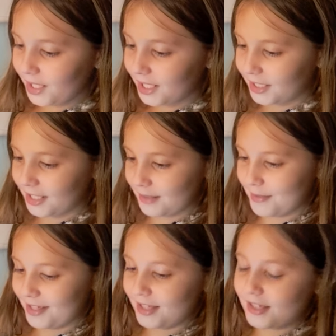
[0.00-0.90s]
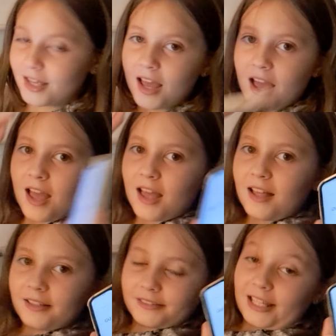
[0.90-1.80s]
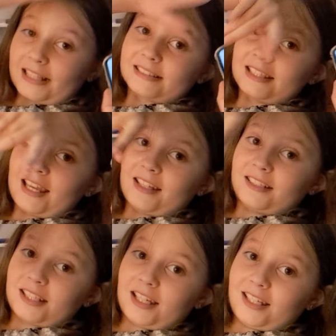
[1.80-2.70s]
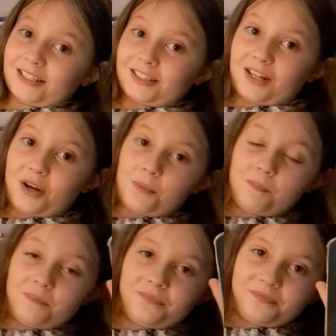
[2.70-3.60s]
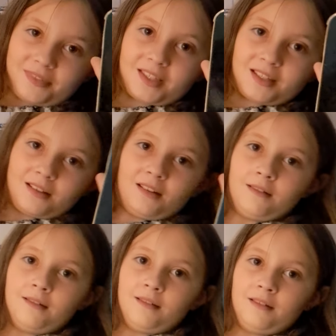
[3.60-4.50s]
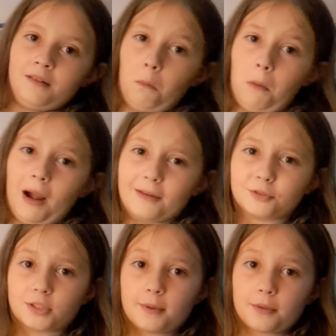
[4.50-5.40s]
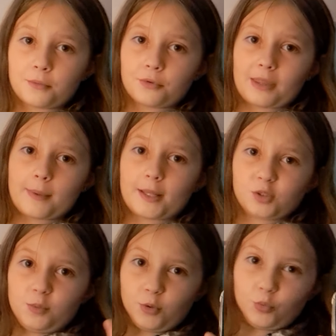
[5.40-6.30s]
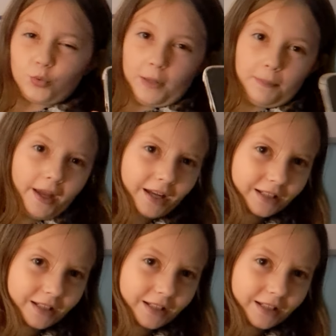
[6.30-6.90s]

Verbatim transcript: Dismiss. That's the end. And, um, I have to do something really bad, so I'll be right back.